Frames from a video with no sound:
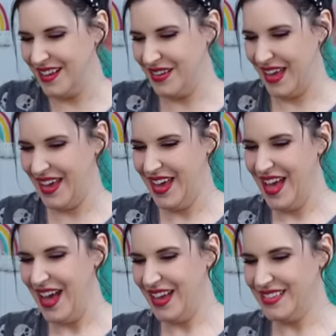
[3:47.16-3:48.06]
Okay,
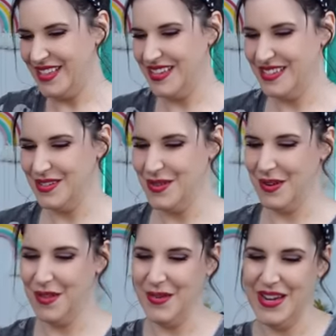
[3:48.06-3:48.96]
I didn't do it
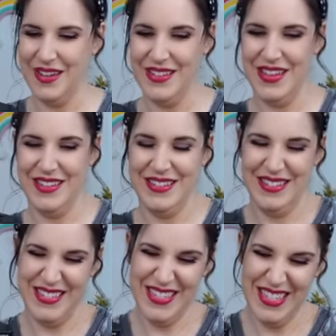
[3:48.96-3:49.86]
all the way down yet.
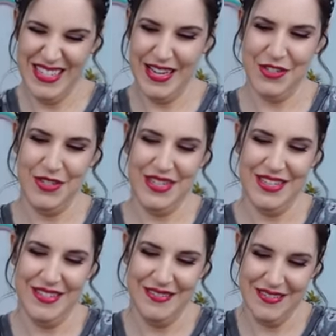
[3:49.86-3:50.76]
It's actually
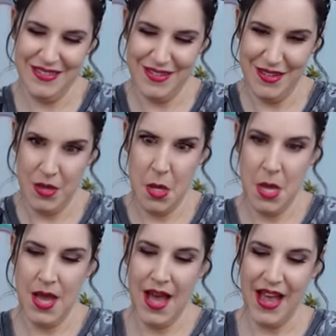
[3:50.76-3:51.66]
kind of,
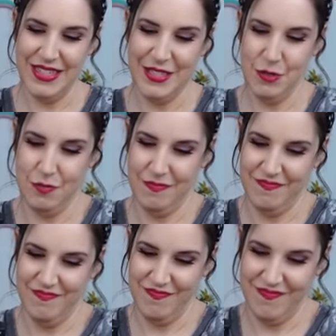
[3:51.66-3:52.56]
I
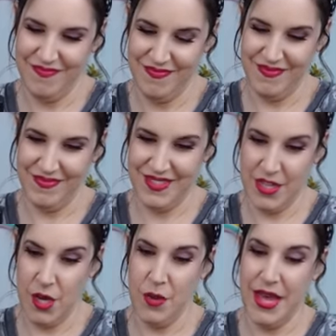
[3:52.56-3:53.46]

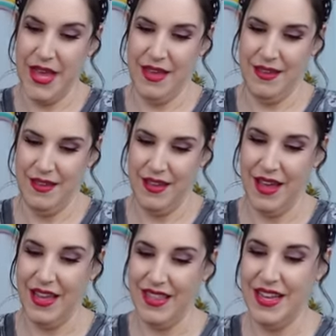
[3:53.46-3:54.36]
don't, okay.
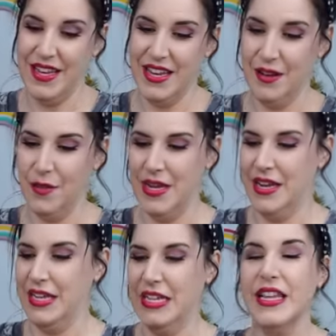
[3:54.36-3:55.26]
I think I did it all the way
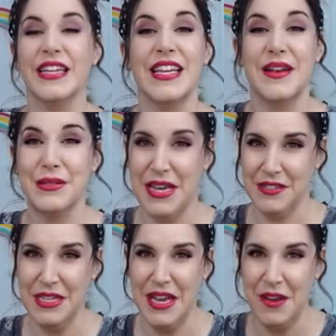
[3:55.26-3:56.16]
down, it clicked. It was
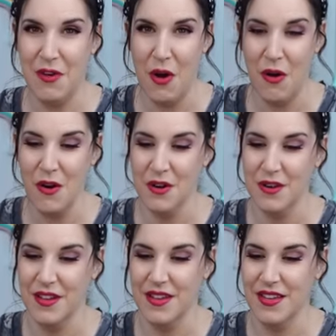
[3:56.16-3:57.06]
actually kind of
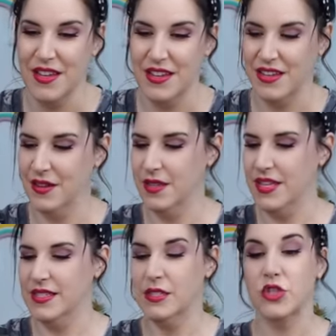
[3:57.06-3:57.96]
hard. Now
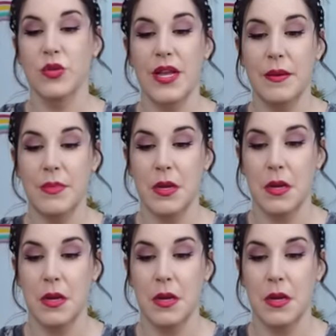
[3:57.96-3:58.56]
let's do it up.